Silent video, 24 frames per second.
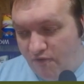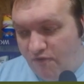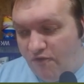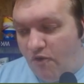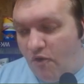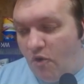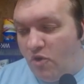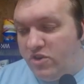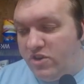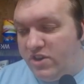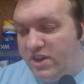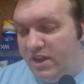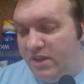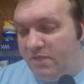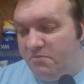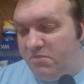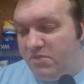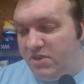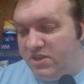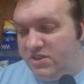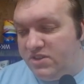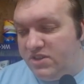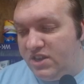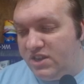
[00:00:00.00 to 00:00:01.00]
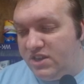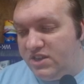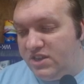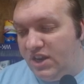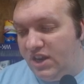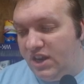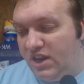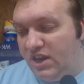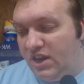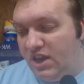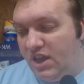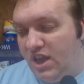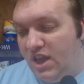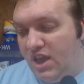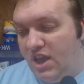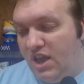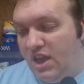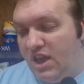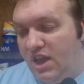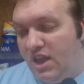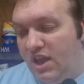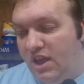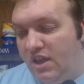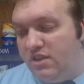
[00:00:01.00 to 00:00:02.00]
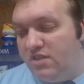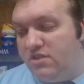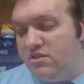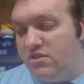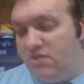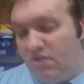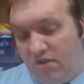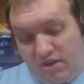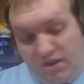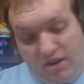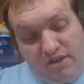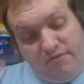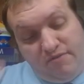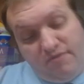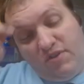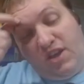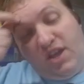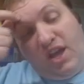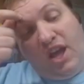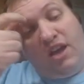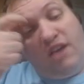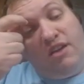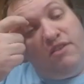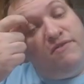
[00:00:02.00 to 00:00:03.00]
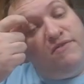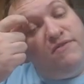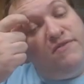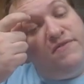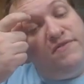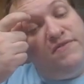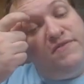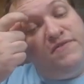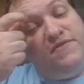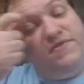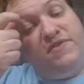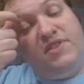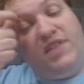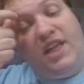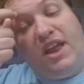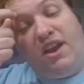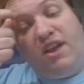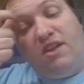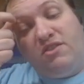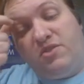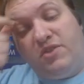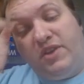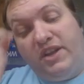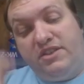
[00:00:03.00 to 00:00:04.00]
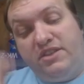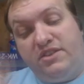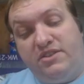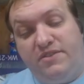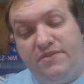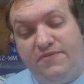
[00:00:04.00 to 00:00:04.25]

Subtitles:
14 plus 16 is 30. Okay. That also hits.